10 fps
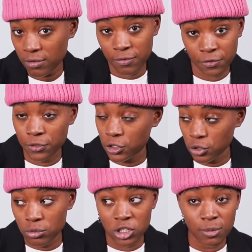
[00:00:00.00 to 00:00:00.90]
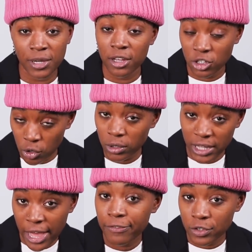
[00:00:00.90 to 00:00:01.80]
soon-to-be adult
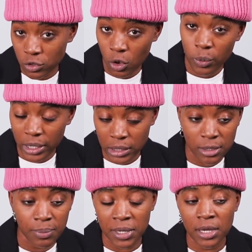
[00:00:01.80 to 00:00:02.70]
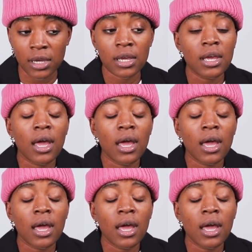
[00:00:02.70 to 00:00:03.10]
life is going to be.